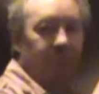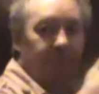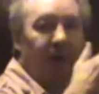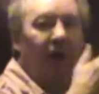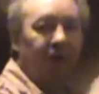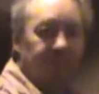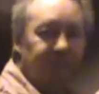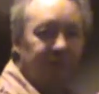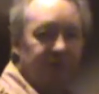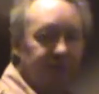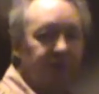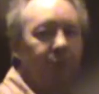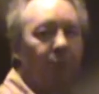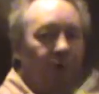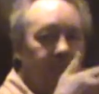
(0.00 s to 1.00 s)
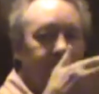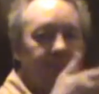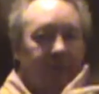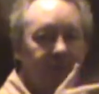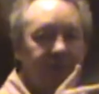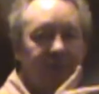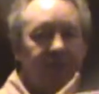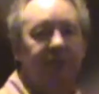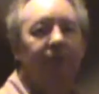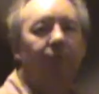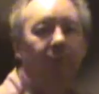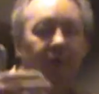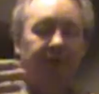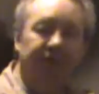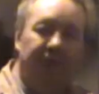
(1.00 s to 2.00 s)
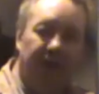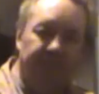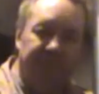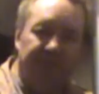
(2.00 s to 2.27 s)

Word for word: the bottom 61, middle 61, and top